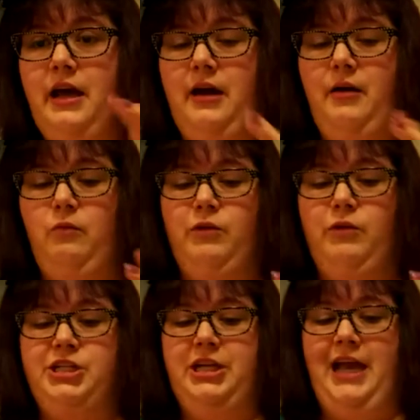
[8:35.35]

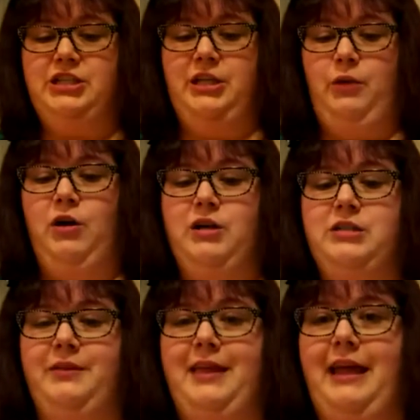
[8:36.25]
where she actually
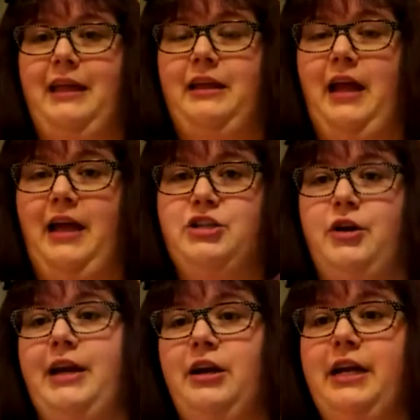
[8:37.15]
works with a
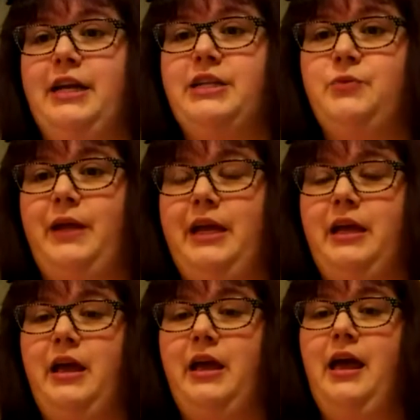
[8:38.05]
trainer each week,